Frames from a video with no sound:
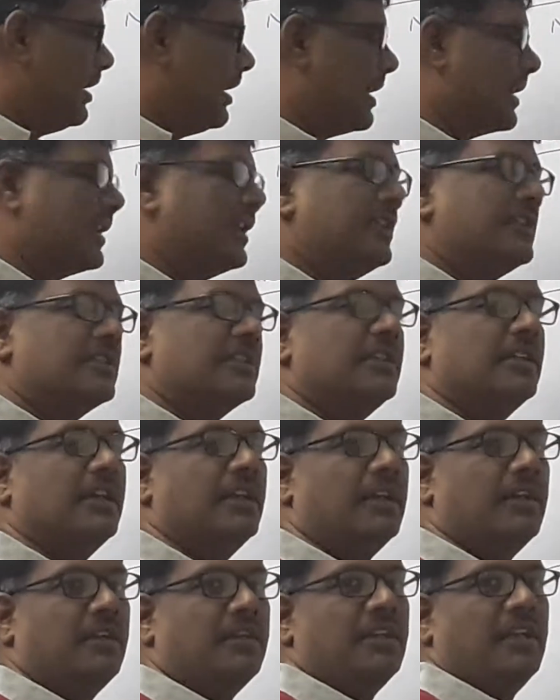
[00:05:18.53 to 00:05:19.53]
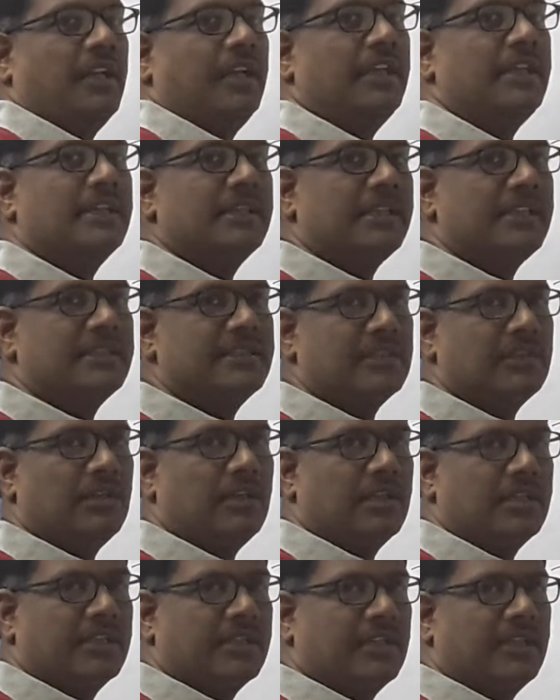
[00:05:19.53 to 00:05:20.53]
arrange the increasing
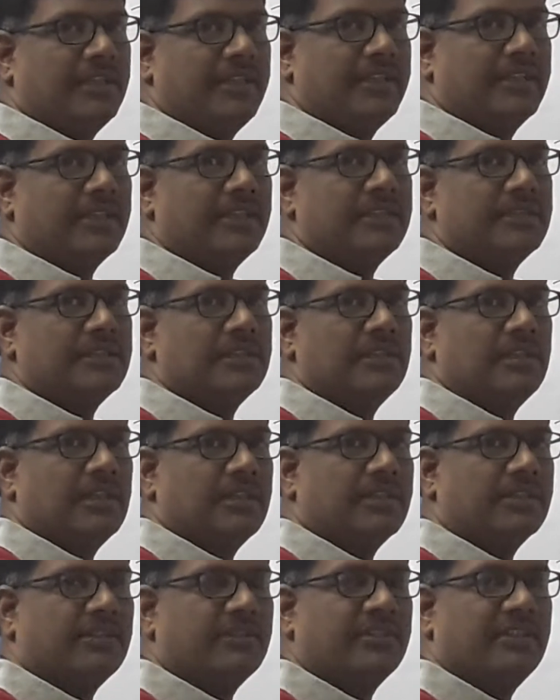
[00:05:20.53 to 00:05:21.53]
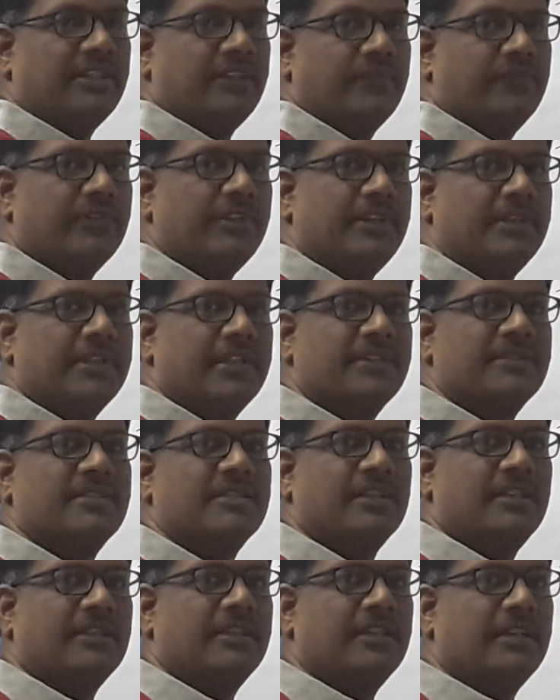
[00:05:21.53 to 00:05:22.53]
order or decreasing order of the different
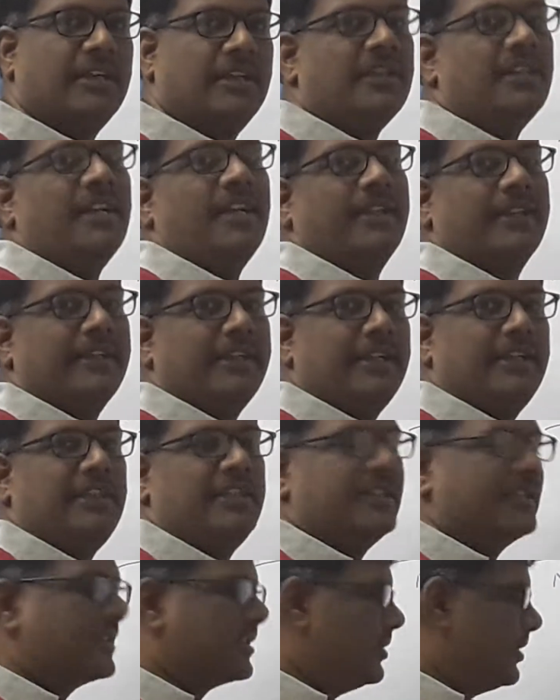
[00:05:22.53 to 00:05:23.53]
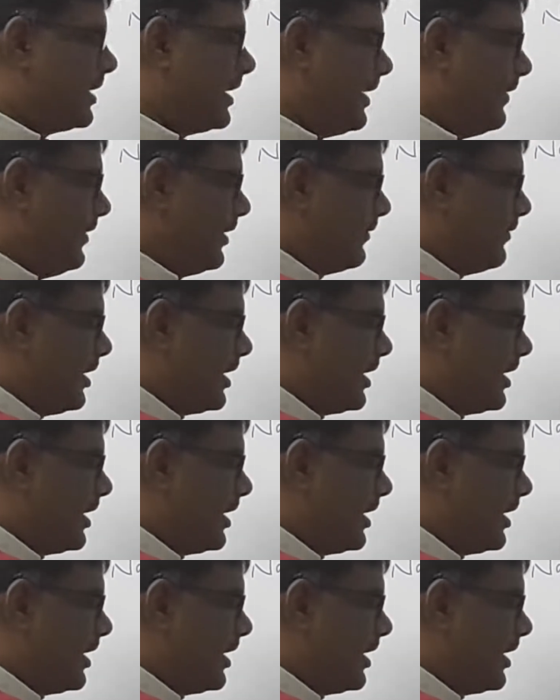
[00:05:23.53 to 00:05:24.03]
tests of the radius you are having.